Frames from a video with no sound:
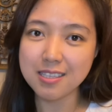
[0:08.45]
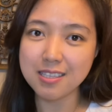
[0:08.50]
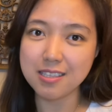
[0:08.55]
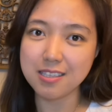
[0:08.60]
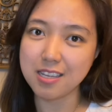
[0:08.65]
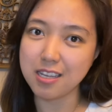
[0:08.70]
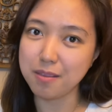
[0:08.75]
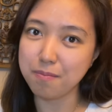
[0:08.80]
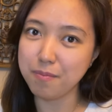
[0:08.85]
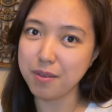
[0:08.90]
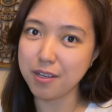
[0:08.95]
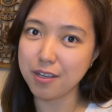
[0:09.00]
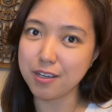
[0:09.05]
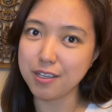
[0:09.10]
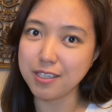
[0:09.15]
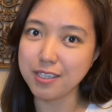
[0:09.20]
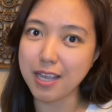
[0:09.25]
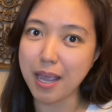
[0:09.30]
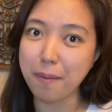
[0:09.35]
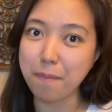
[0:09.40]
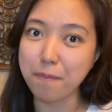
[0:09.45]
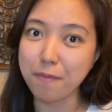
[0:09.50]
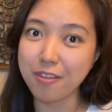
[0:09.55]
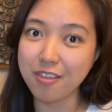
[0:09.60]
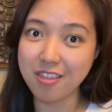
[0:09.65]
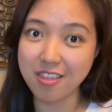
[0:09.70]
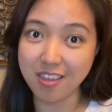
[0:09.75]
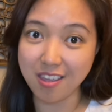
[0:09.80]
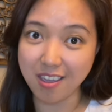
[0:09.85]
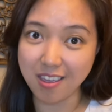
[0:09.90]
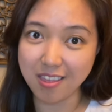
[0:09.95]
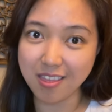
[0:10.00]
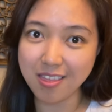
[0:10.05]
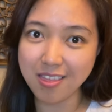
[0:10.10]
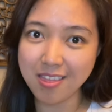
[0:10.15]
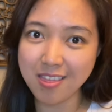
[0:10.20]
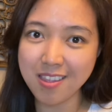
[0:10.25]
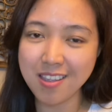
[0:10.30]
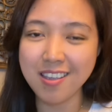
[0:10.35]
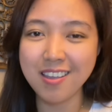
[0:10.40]
Not because I'm
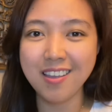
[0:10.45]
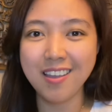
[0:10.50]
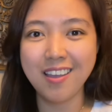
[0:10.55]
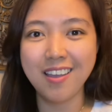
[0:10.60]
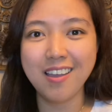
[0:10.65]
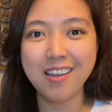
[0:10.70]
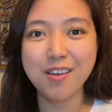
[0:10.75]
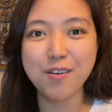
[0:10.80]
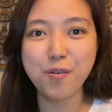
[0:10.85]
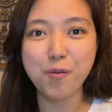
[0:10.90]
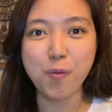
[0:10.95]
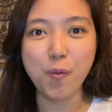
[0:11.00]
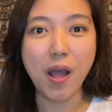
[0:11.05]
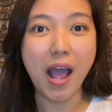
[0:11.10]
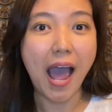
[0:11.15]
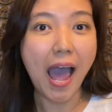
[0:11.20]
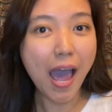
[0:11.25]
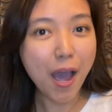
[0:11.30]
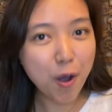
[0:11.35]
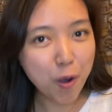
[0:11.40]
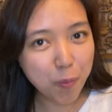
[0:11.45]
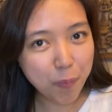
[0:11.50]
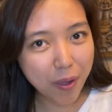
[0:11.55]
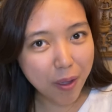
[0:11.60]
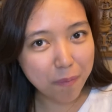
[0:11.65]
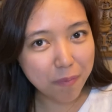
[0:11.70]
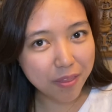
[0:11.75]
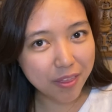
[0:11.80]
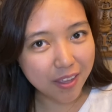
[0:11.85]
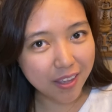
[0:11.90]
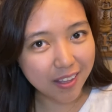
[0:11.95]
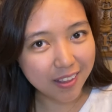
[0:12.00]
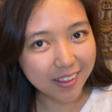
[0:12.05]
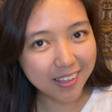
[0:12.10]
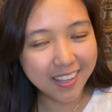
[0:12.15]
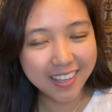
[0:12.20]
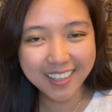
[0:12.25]
thin. Well, I hope I'm thin.